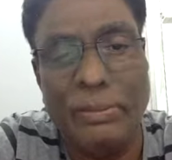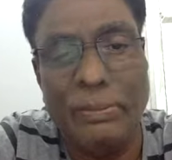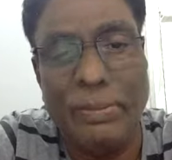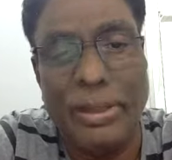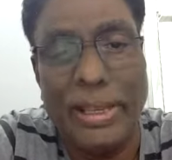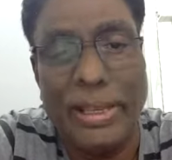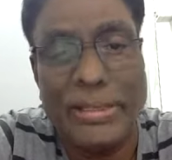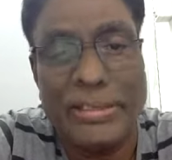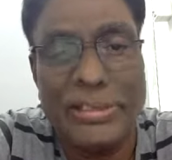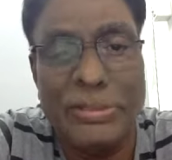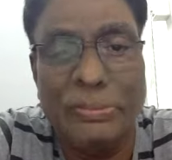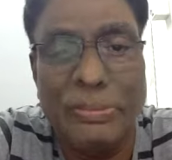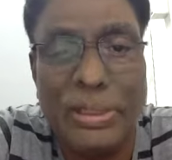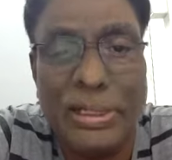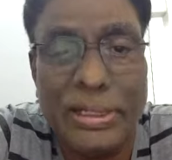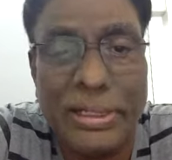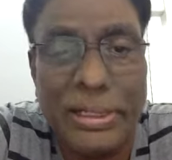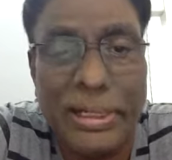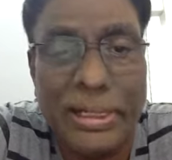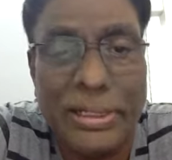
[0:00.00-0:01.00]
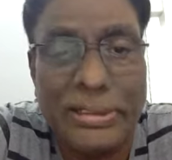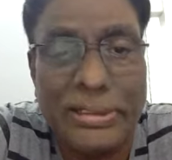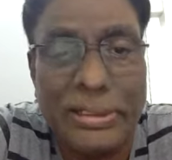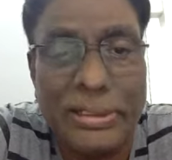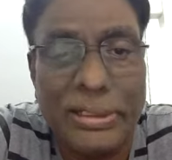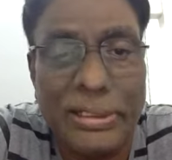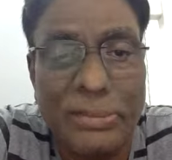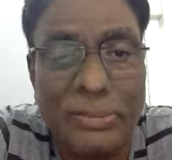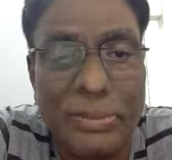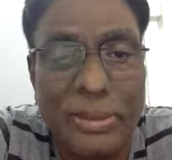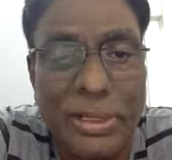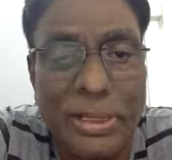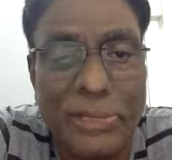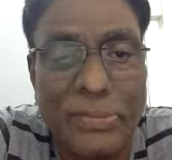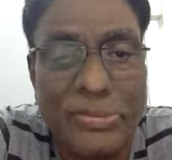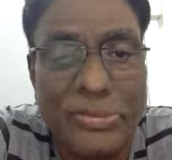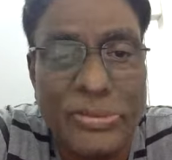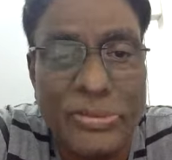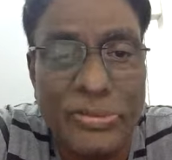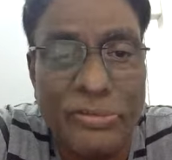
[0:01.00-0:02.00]
By accepting an electron, it
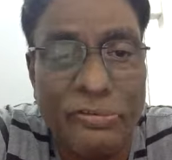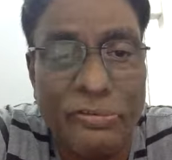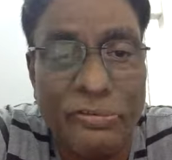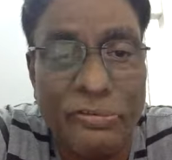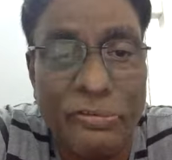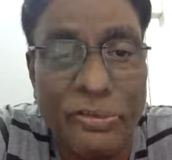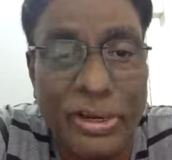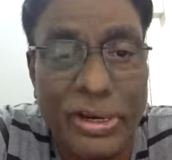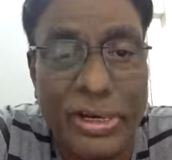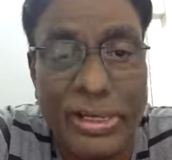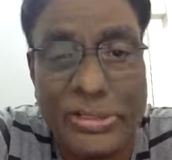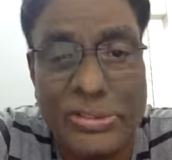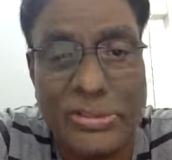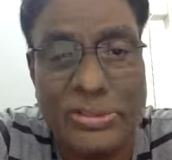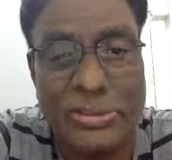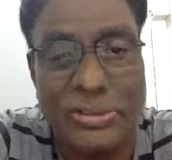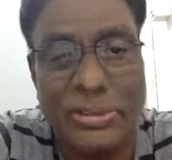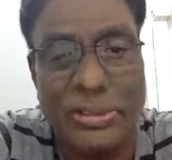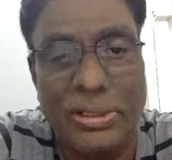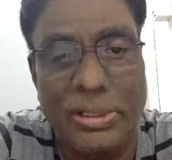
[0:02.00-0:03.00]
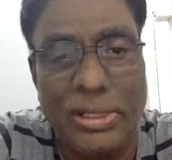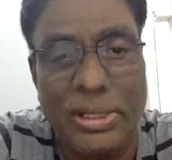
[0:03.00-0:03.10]
becomes ferrous.